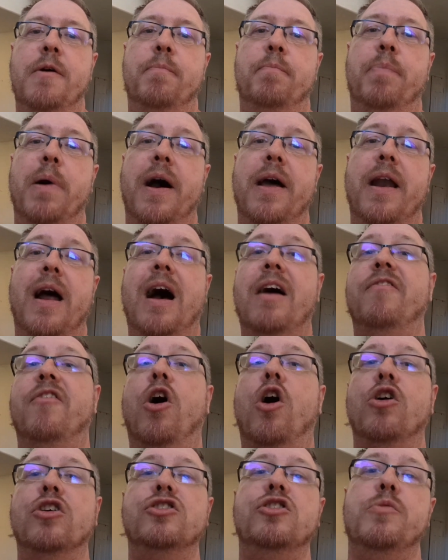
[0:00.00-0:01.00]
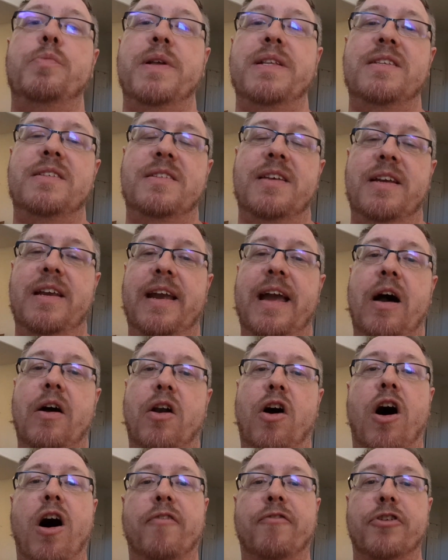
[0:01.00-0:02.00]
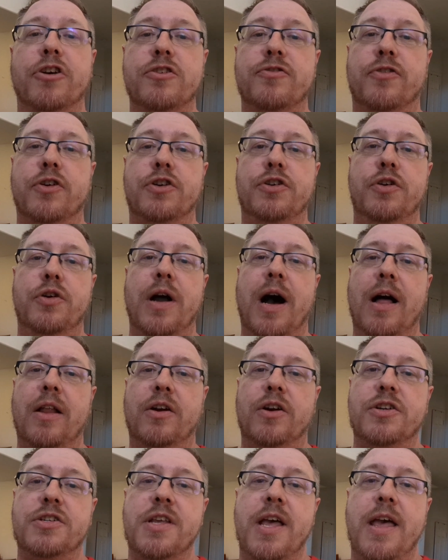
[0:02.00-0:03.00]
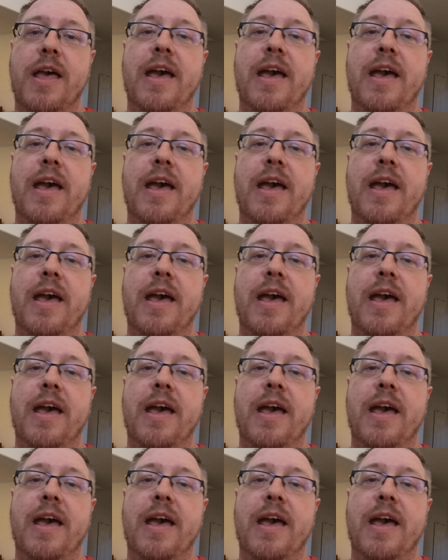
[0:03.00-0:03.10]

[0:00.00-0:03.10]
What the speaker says: But I've also been sending out offers for $2.